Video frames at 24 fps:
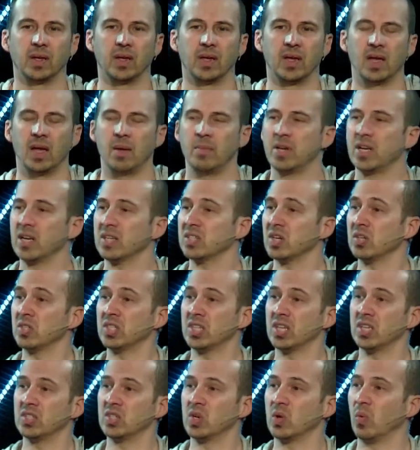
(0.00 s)
And because our
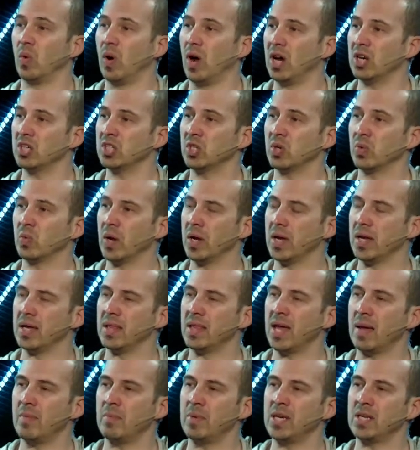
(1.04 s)
sins are washed away,
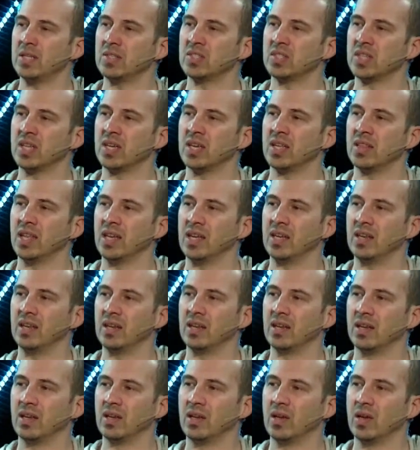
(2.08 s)
that means then that
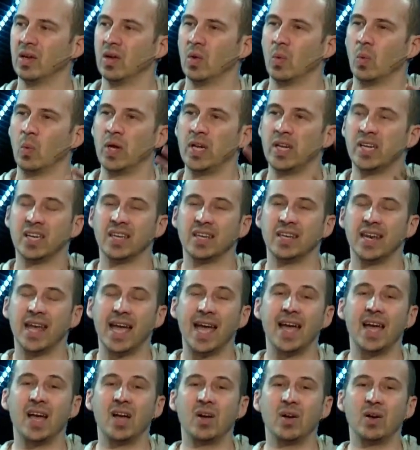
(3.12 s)
we can
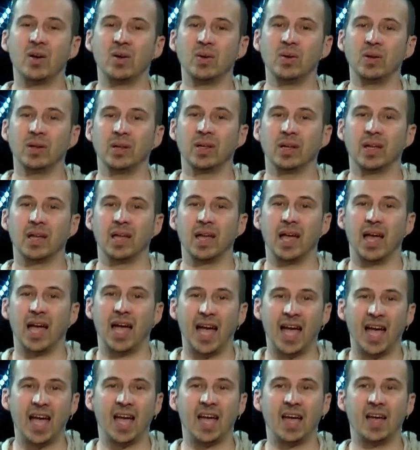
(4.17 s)
now
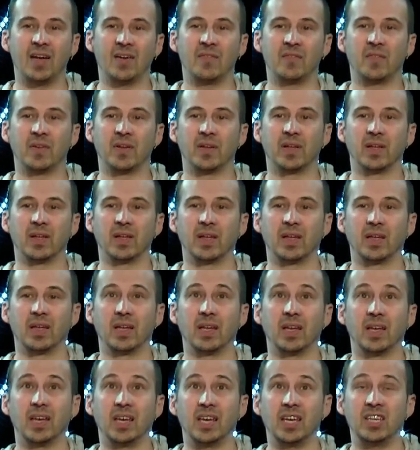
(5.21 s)
have
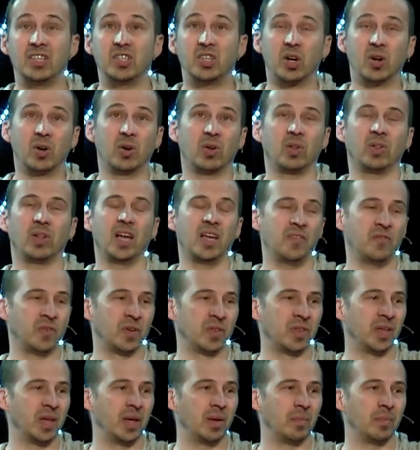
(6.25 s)
eternal life with
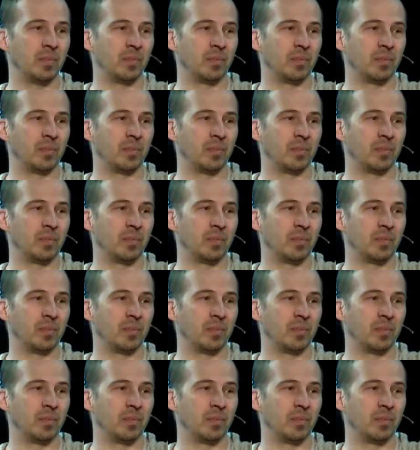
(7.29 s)
him,